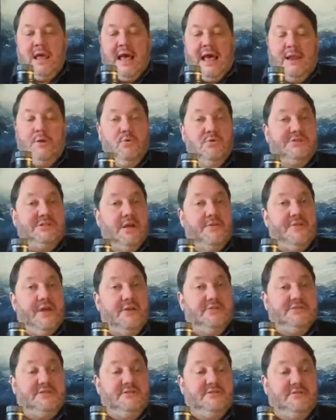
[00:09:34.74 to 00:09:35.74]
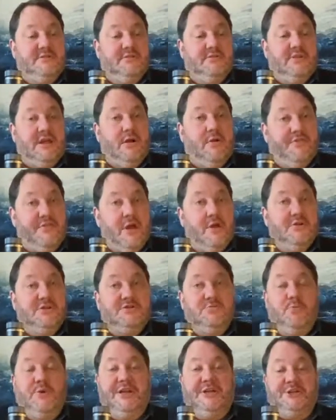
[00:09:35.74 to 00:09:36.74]
And also those, there are
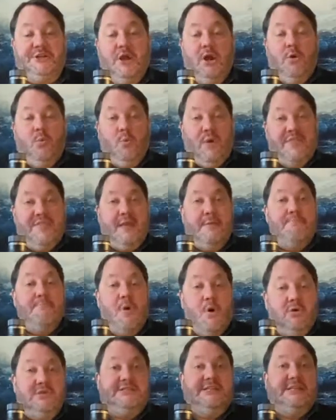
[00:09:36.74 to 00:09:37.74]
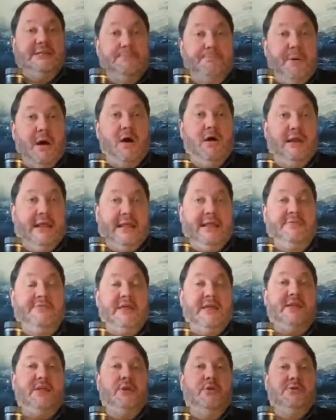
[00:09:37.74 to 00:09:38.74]
those which, when they malted the barley,
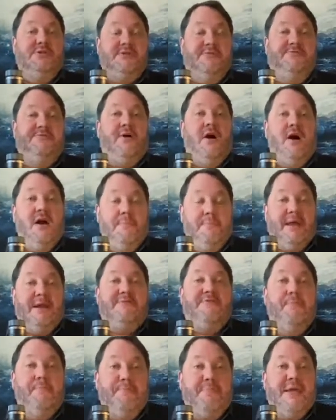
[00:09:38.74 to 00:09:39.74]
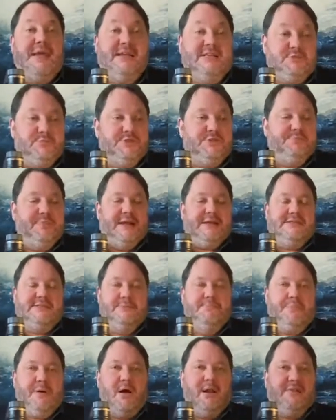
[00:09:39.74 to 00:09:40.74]
they used a fire made from peat, which makes
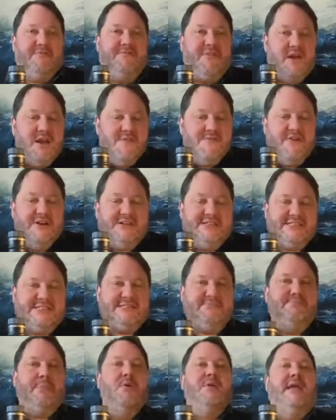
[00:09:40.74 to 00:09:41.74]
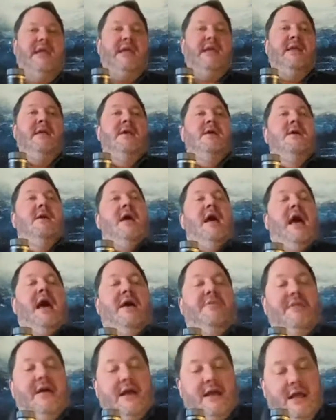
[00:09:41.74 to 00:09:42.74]
the barley very, very smoky.
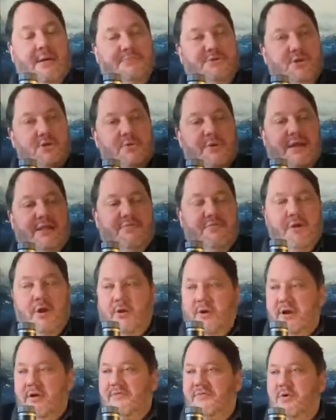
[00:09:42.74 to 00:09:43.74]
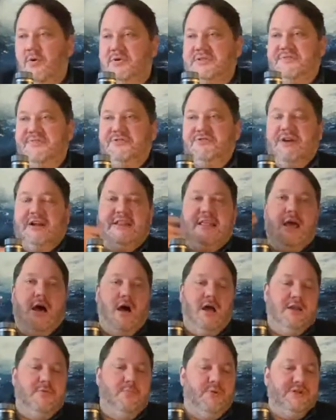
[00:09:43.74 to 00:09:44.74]
And that comes all the way through. And of course, if you drink the
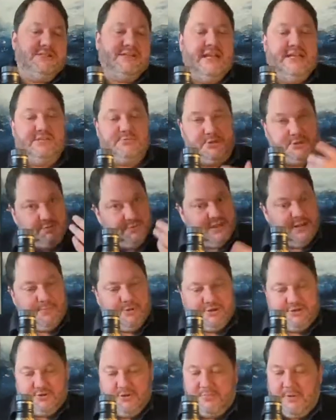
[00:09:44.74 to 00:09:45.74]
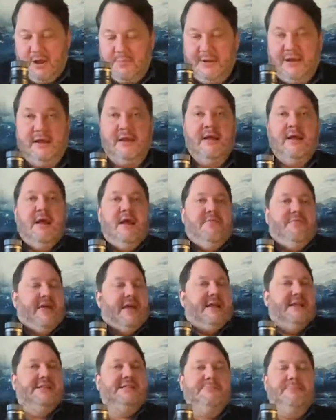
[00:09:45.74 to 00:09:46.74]
Ireland whiskies, which we'll come on to in a moment, they
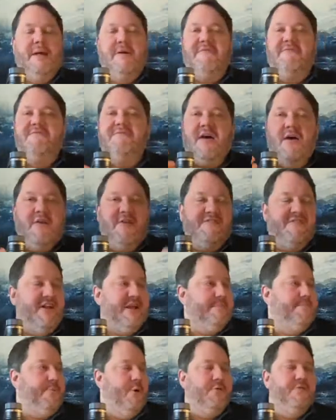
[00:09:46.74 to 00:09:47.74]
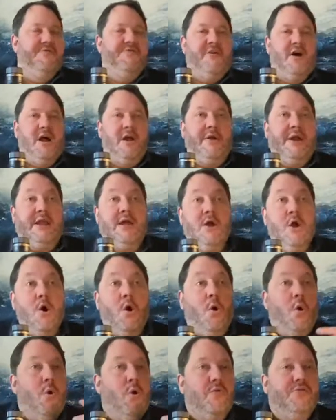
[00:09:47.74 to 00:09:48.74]
can smell very, very bonfiry,
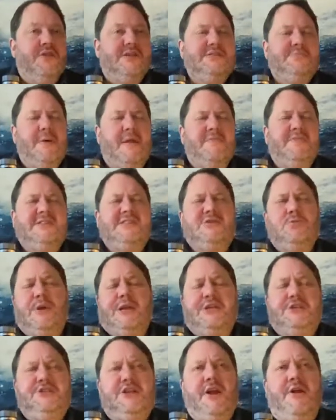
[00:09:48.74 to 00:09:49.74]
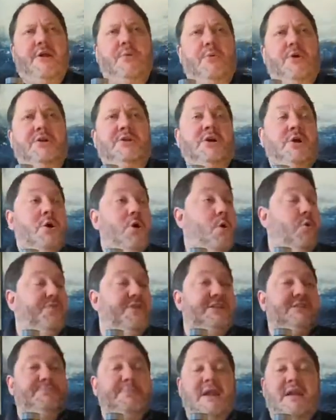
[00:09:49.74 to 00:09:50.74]
or the smell of sweet cherry wood, or
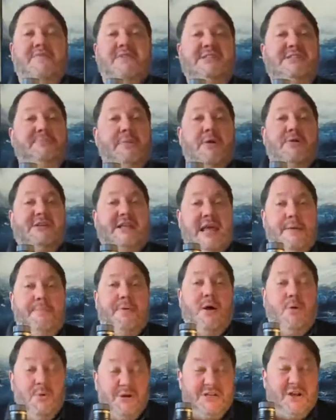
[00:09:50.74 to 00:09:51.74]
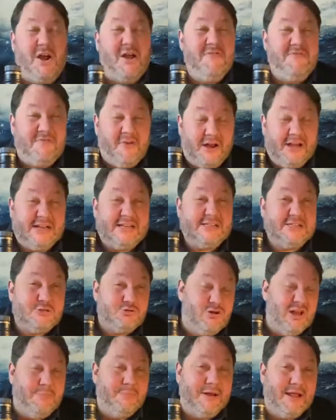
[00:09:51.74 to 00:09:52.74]
the smell of a smoked kipper, which I find
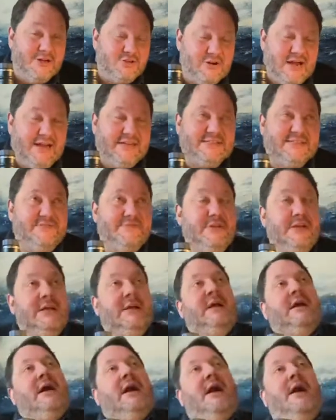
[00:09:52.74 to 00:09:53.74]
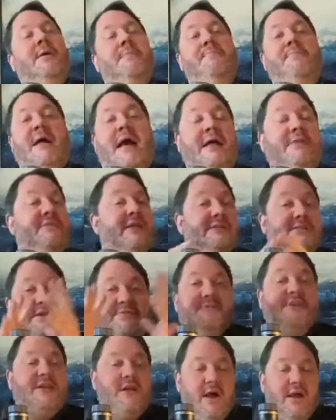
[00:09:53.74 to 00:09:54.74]
extremely attractive. And there's
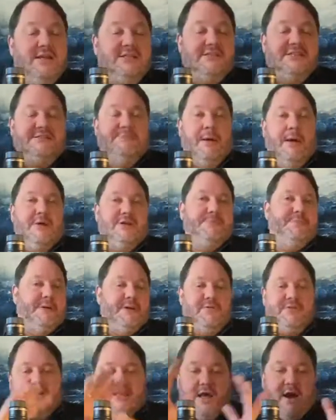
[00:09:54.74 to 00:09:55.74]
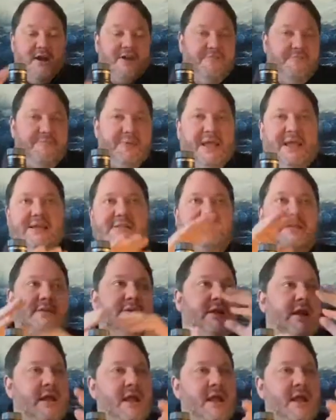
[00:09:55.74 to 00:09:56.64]
different kinds of smoke, depending on the kind of peat and